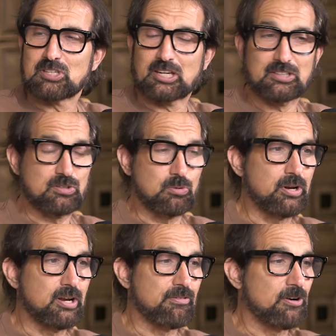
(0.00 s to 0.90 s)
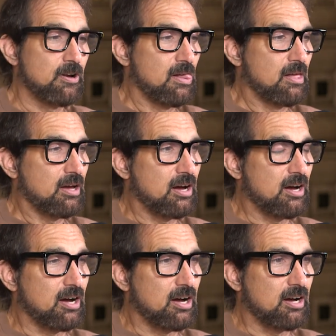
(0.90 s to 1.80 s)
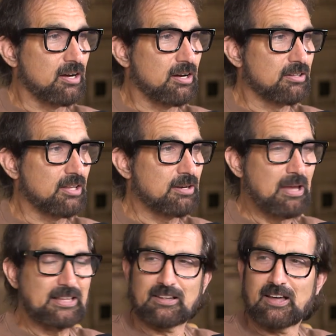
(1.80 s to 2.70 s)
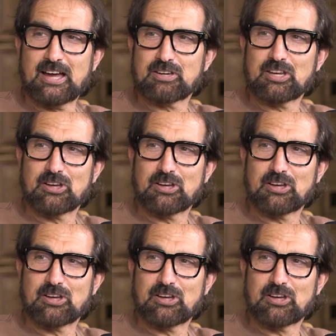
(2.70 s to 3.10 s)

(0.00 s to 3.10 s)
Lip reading: Tickets or whatever. They'd make the line,